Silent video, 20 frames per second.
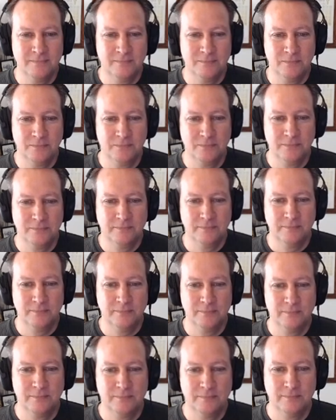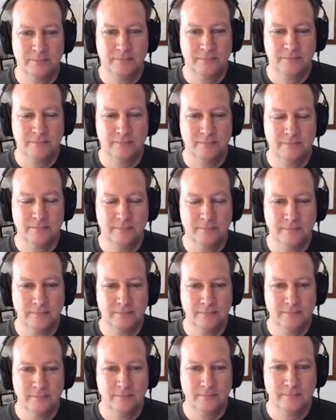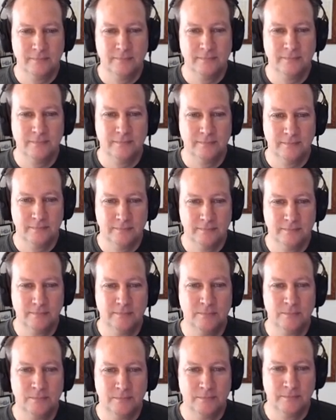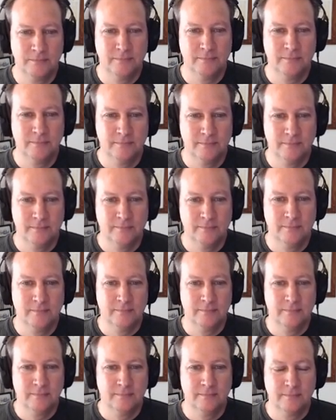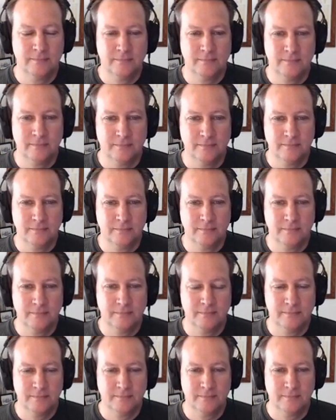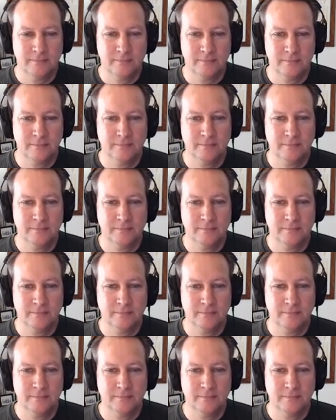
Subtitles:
[no speech]